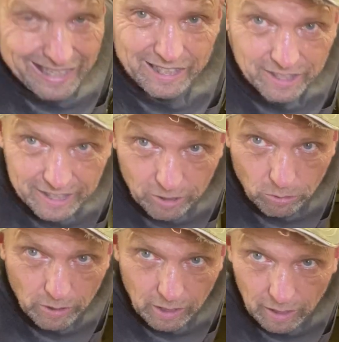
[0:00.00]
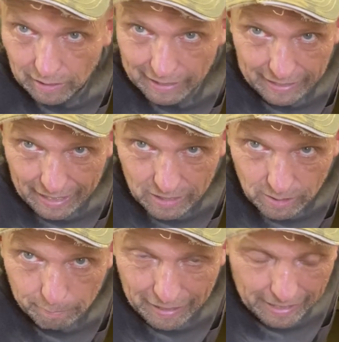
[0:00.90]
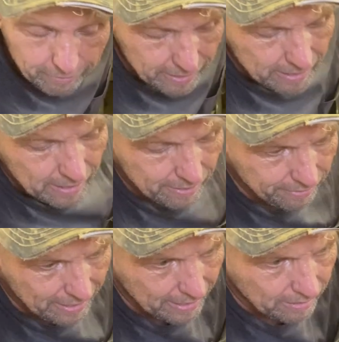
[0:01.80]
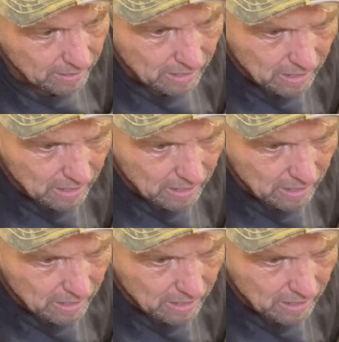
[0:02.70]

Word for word: Sealed lead acid battery that,